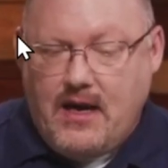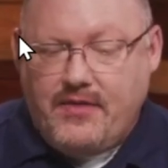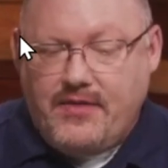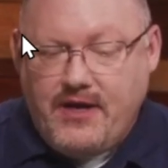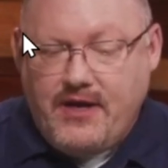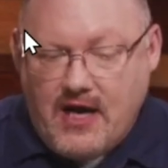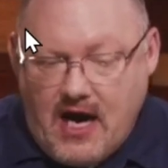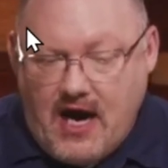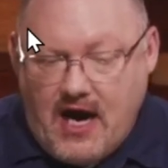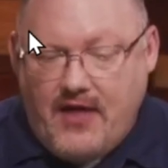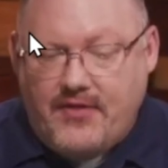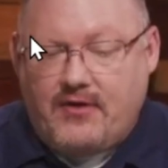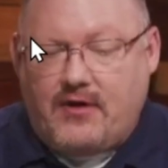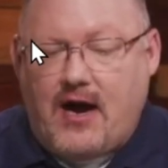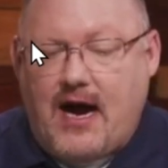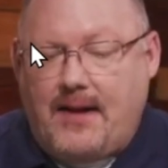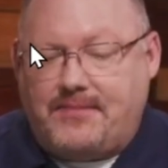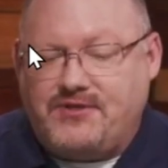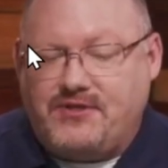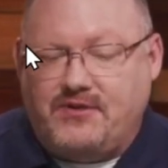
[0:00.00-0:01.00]
The other
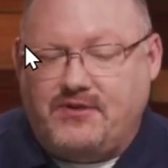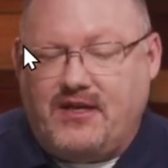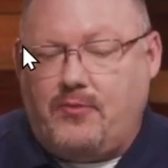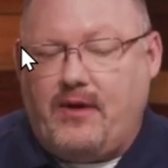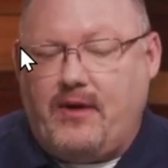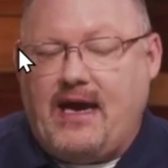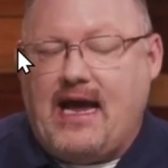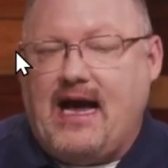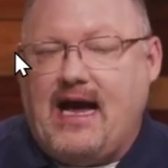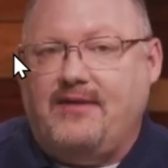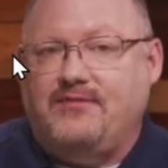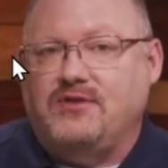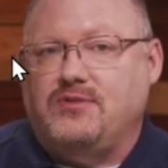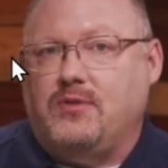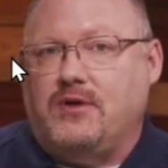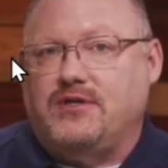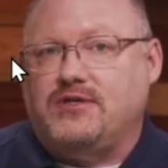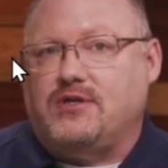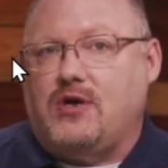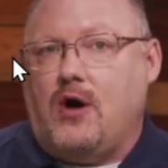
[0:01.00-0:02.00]
option that we have is
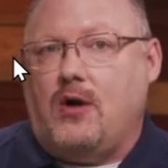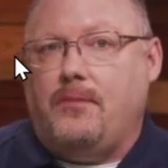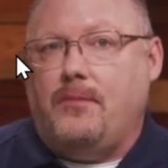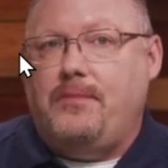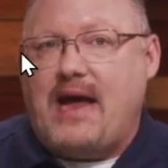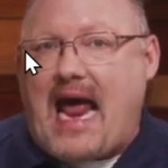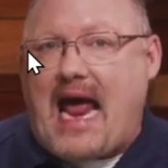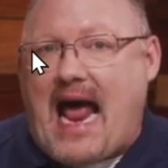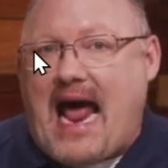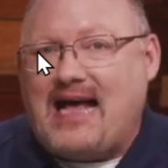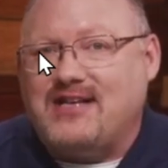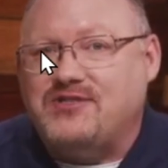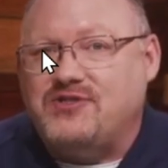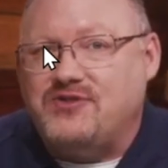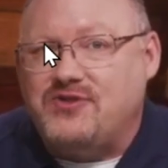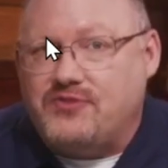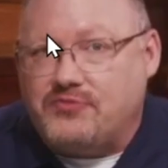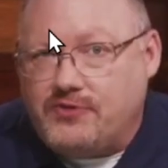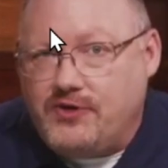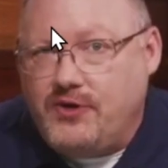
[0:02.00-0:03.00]
what is called
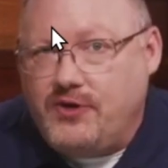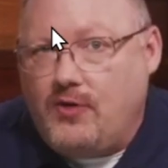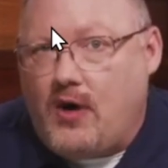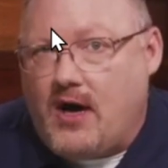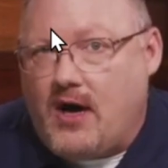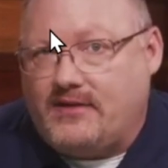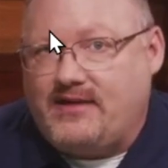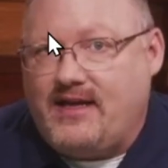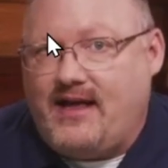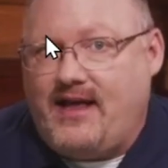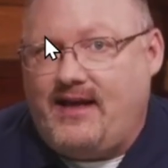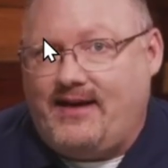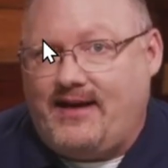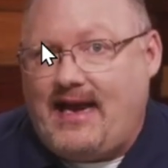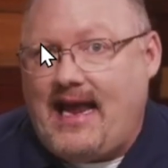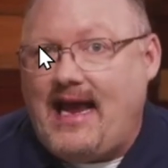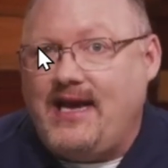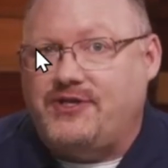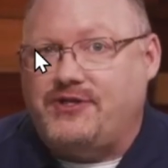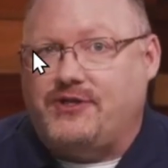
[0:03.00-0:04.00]
pass-through
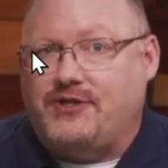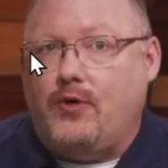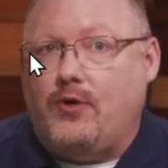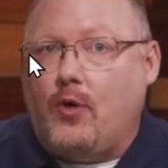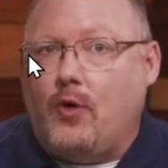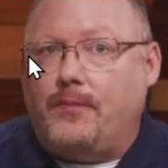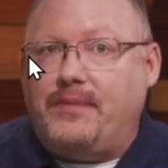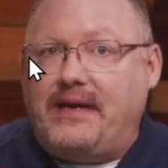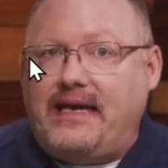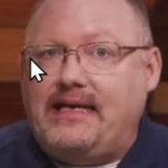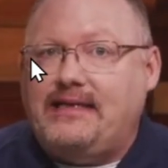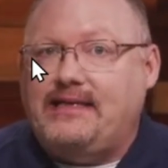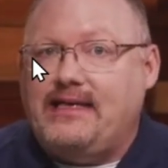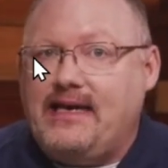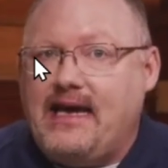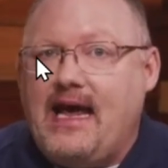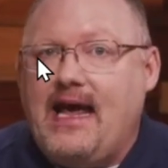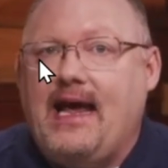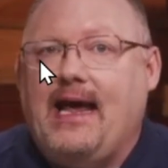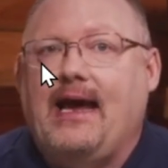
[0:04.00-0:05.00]
authentication, or
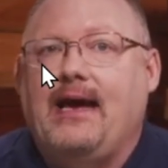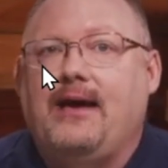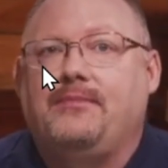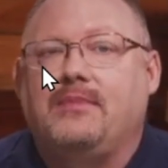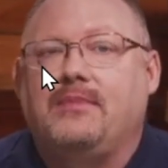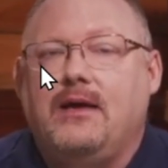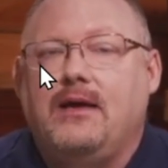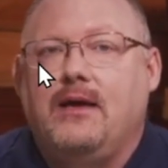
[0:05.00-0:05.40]
PTA.